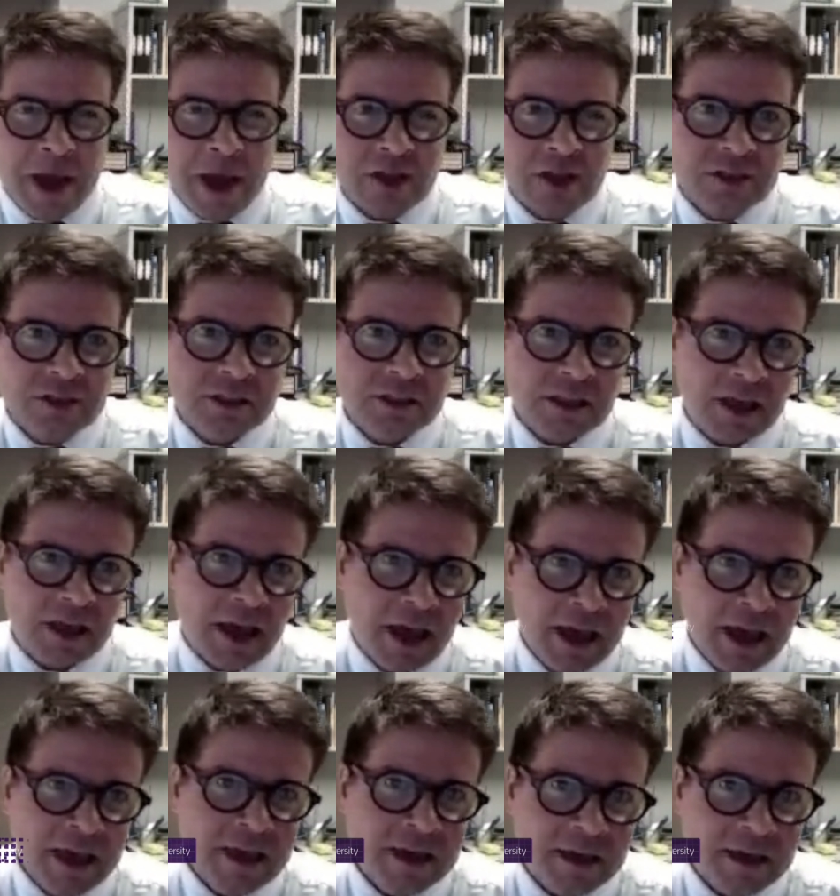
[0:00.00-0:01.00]
Imagine
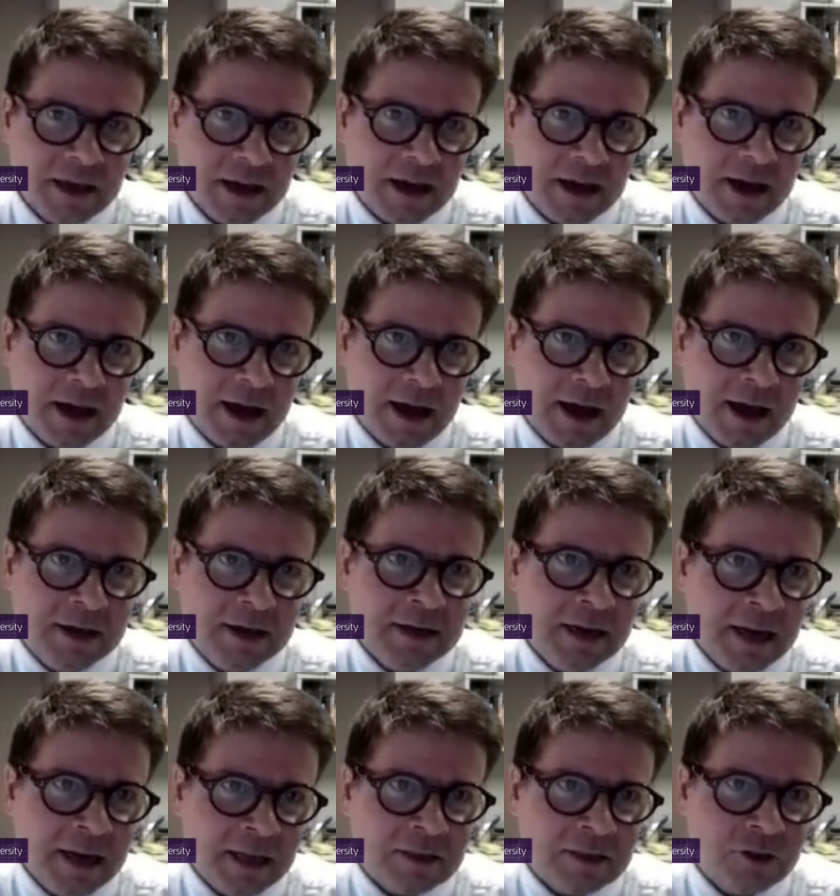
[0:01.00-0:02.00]
a,
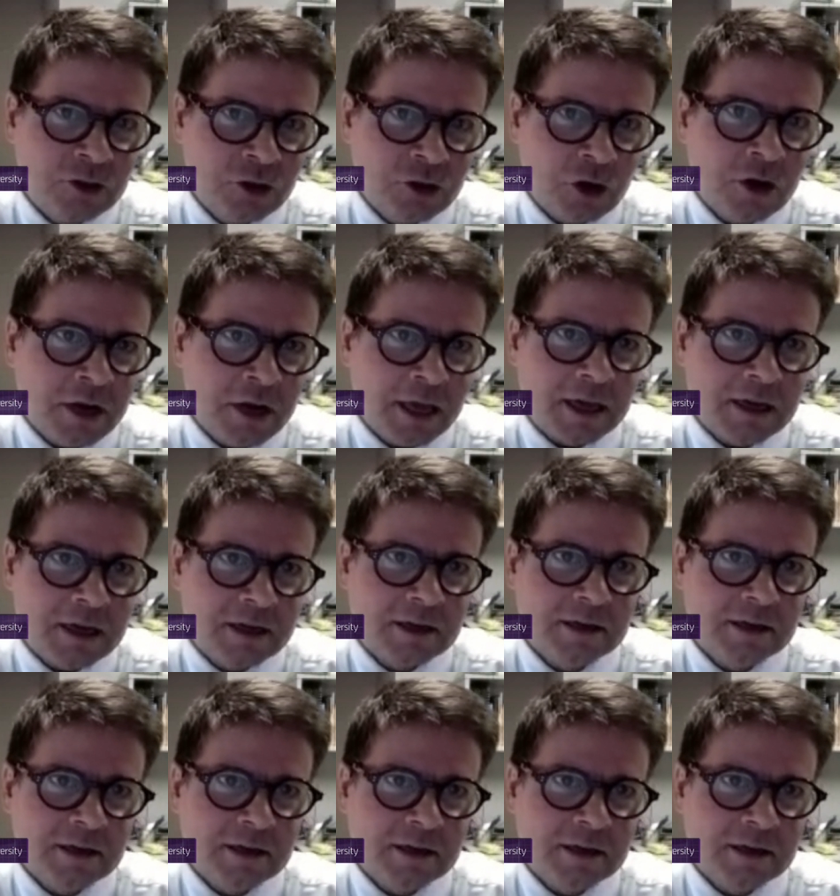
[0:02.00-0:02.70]
an electronic